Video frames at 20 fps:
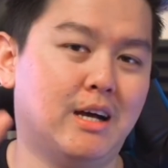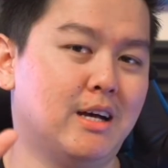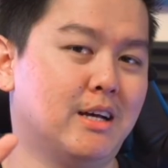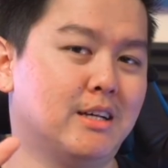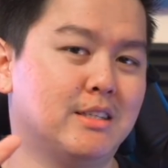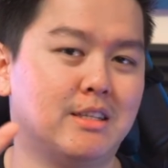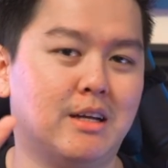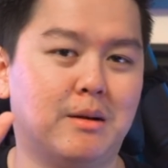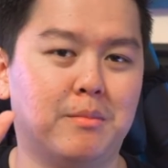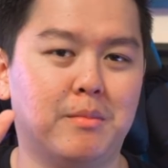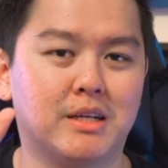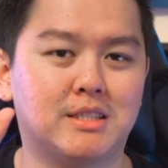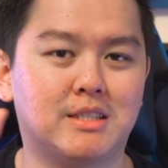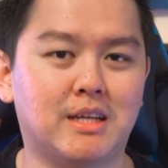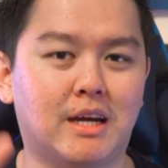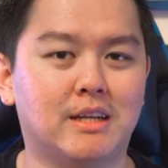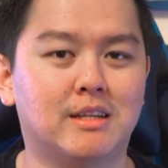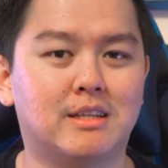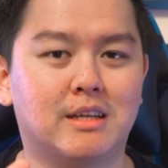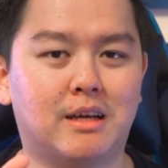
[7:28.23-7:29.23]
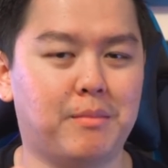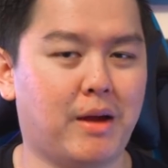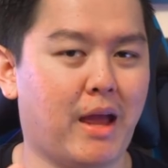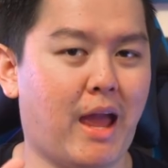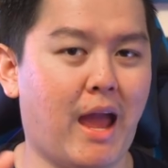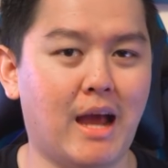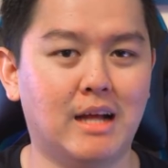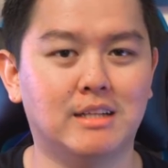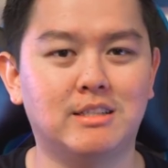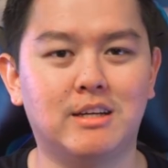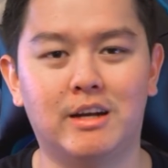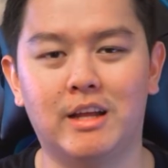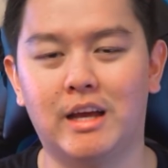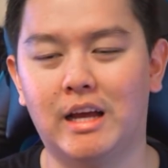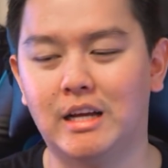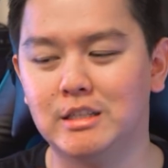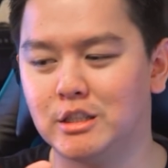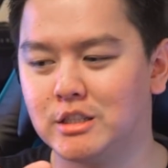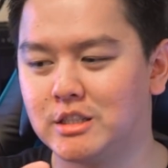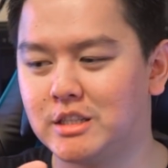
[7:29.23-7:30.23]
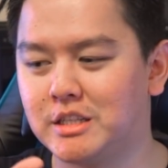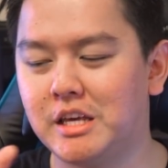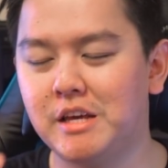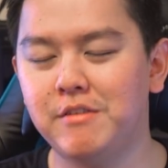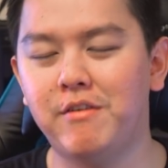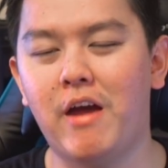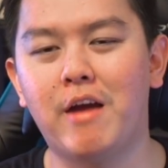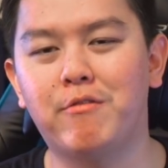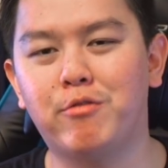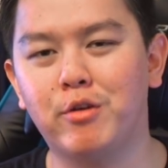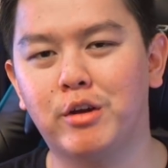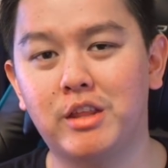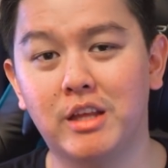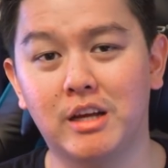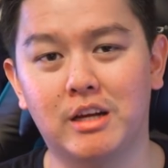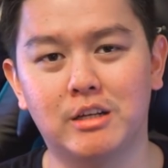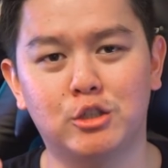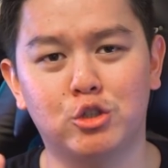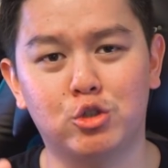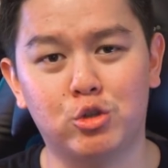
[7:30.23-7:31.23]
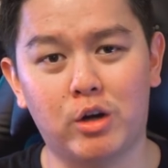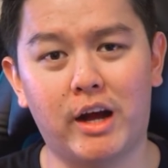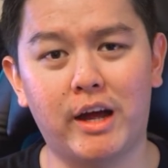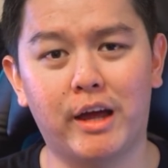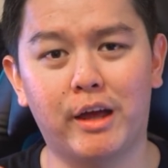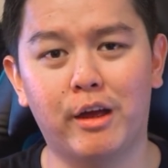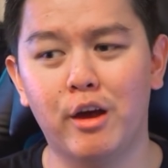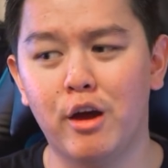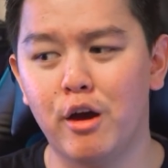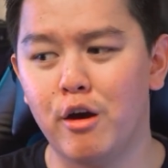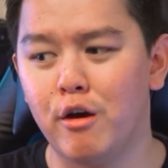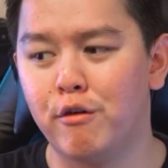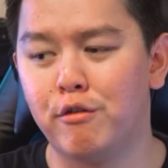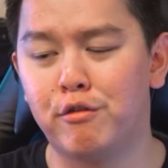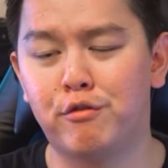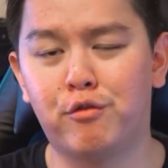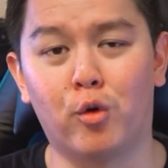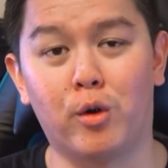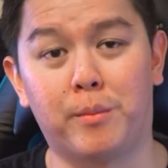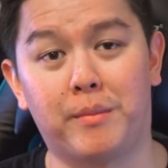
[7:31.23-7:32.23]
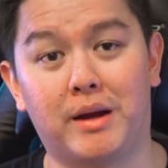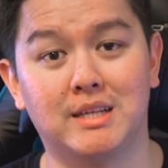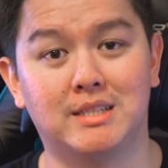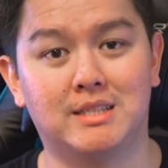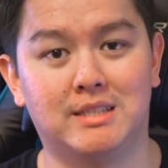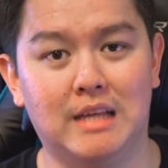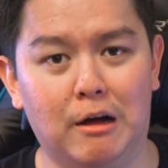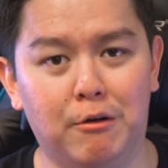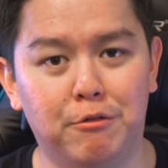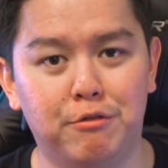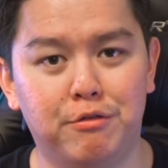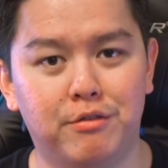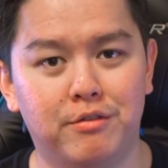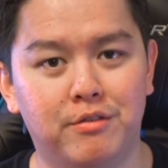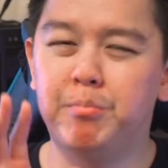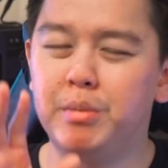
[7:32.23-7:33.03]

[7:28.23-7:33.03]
as I'm excited to get my hands on it and just give everything a try for myself.